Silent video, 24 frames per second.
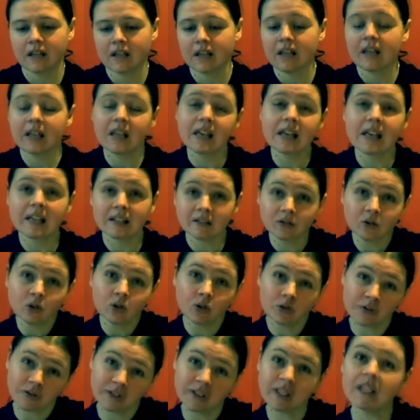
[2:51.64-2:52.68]
it
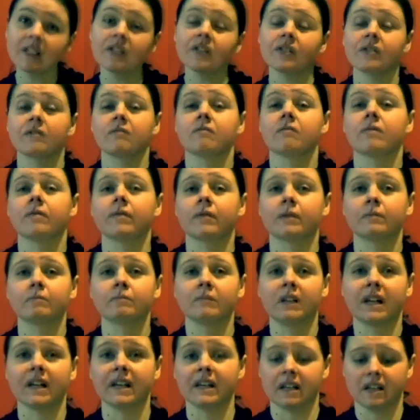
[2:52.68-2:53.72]
looks decent from,
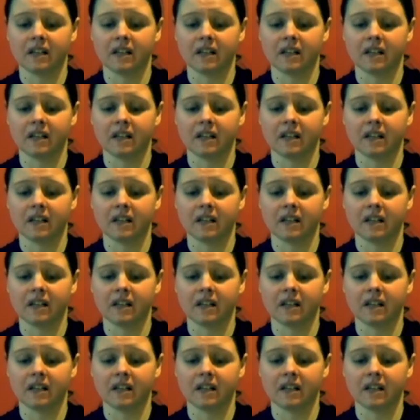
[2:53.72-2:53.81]
like,